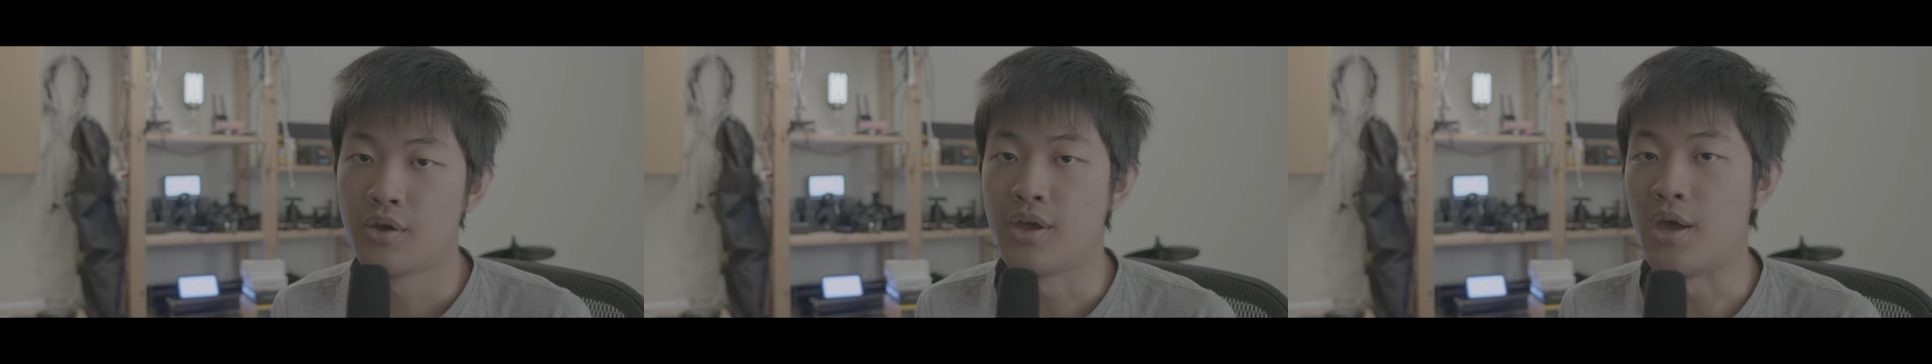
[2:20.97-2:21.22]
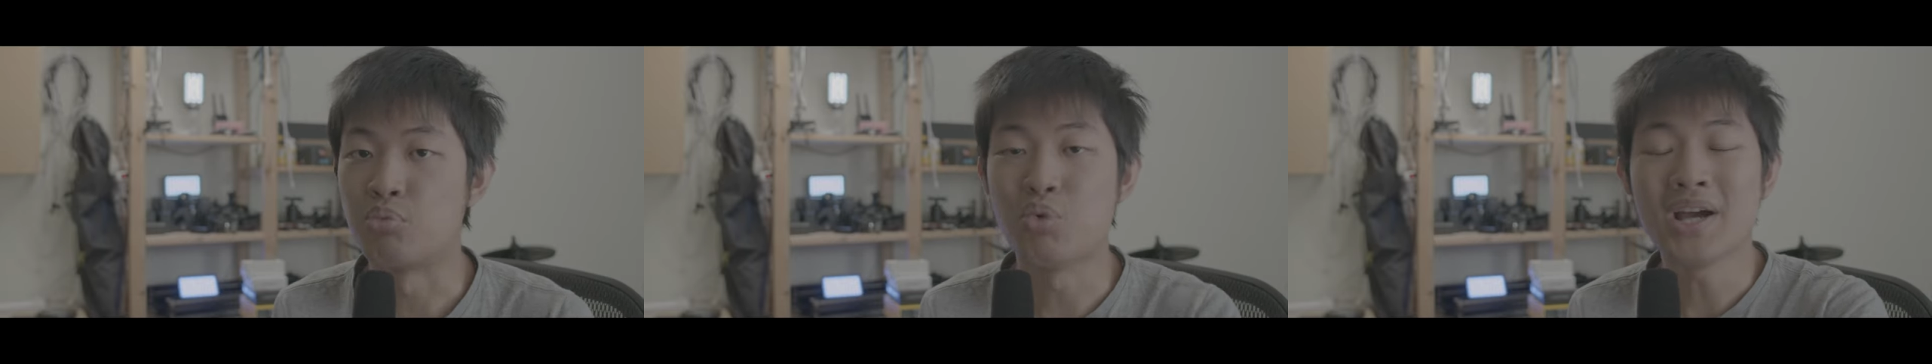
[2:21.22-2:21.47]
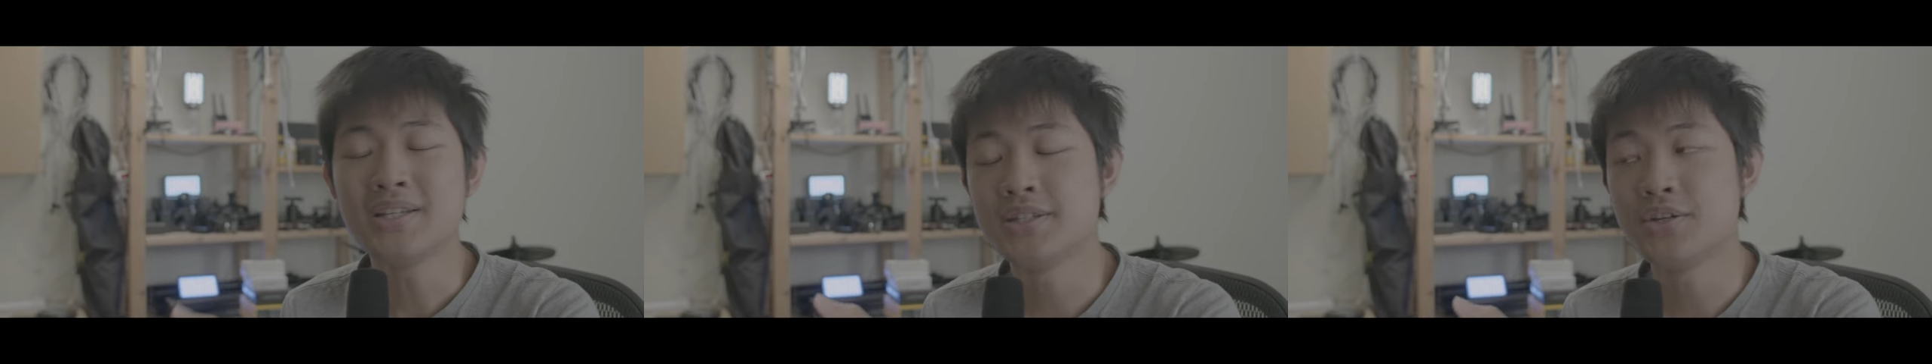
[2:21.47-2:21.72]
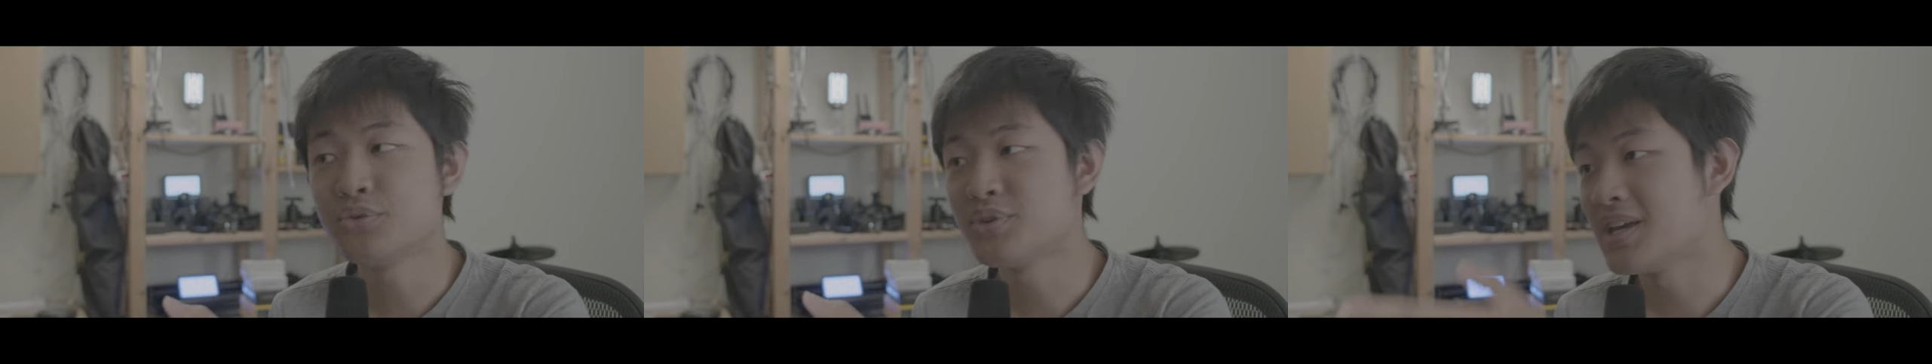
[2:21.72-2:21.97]
At
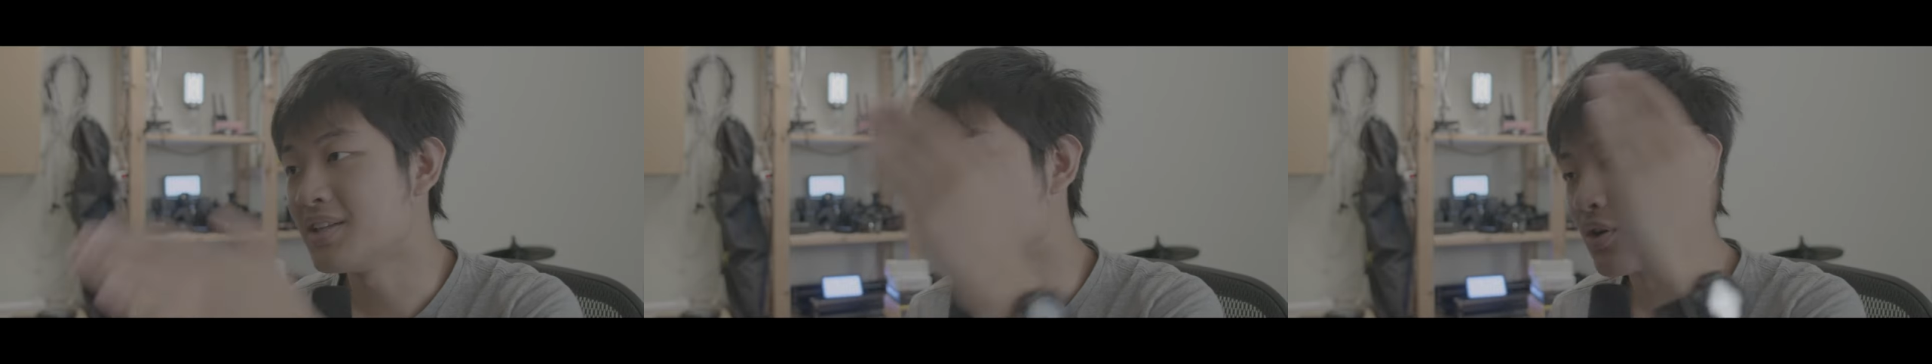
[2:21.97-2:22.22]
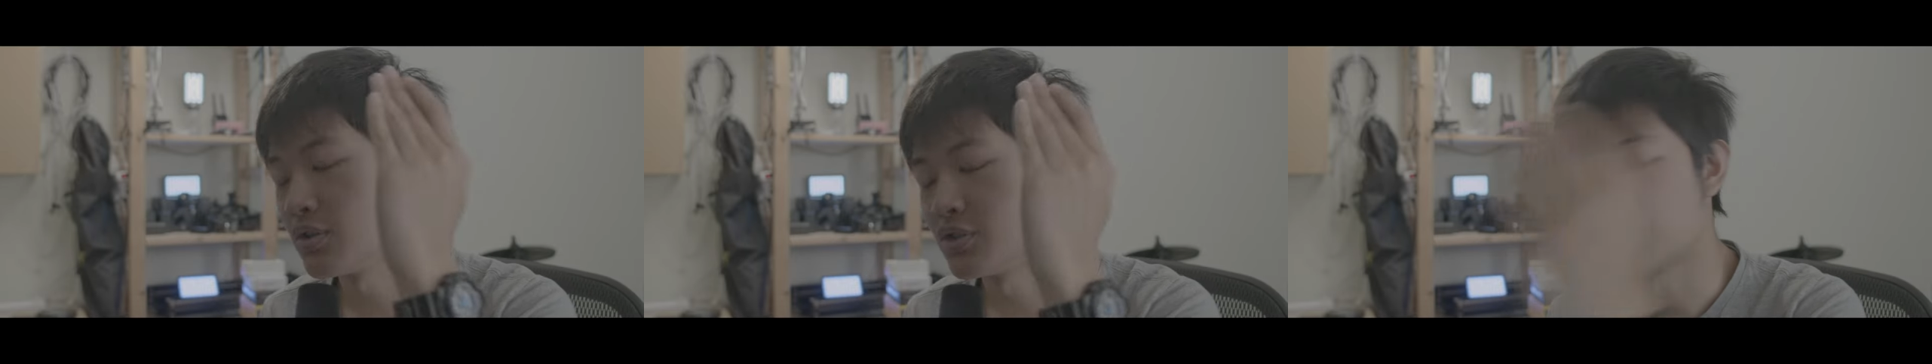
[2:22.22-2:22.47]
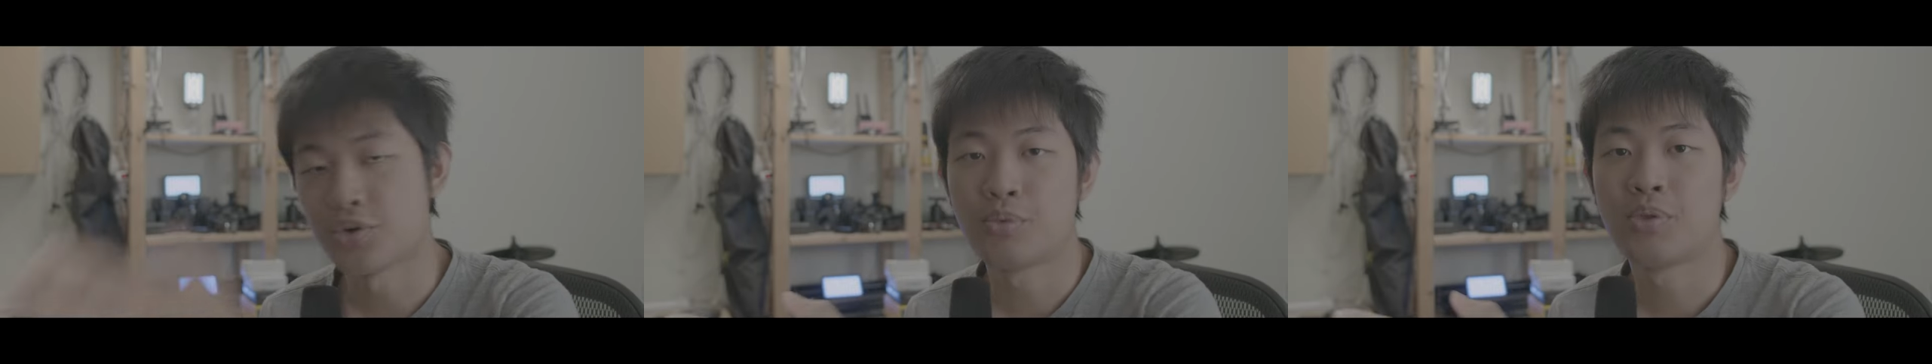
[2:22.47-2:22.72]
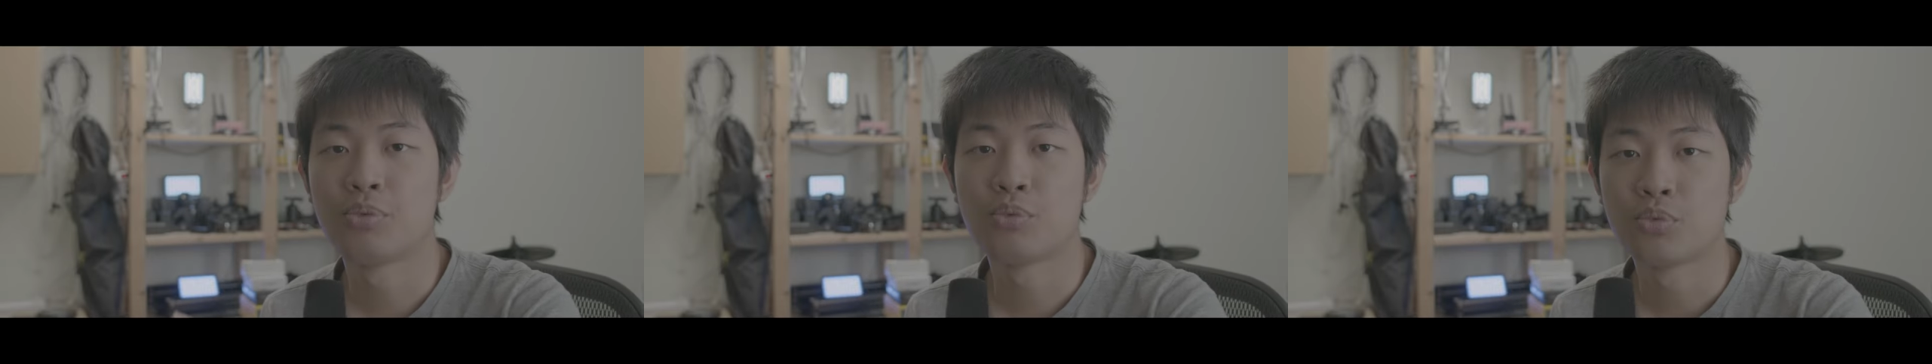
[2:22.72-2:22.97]
YC Onion, they are
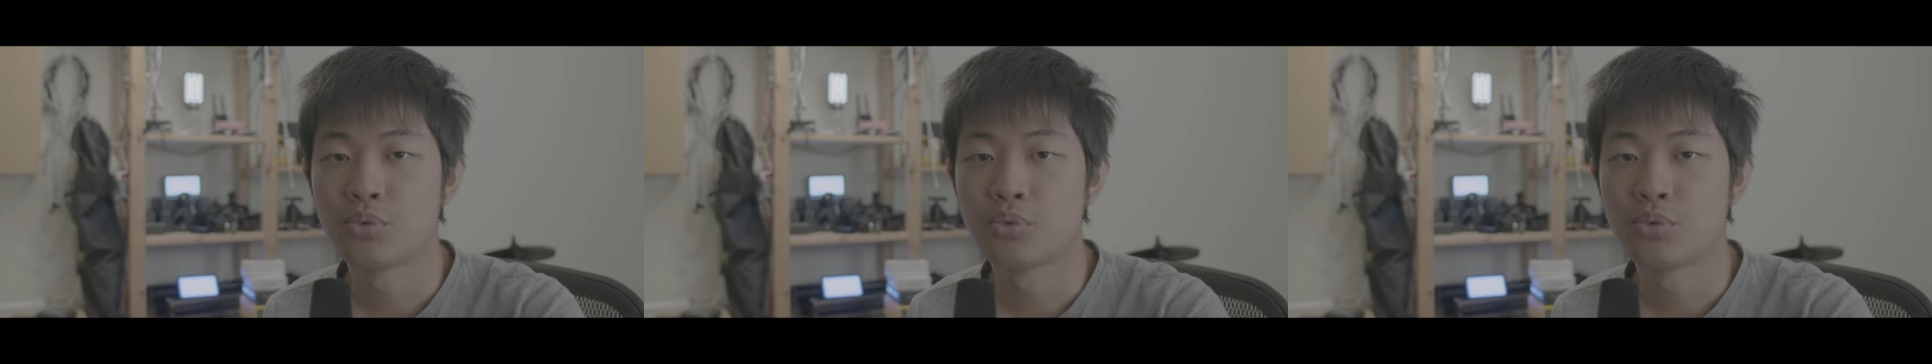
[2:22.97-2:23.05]
showing